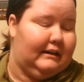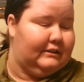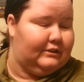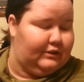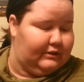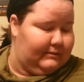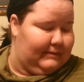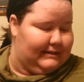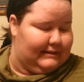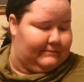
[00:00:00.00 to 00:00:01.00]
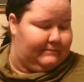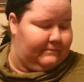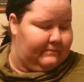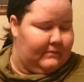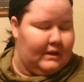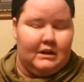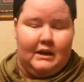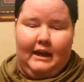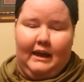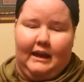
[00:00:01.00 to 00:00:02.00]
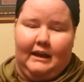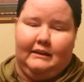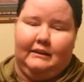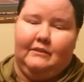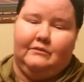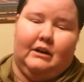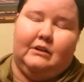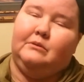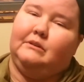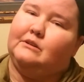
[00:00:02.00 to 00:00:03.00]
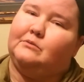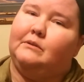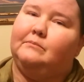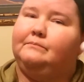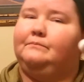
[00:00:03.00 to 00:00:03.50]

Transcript: It's just amazing. And they've done it with this one.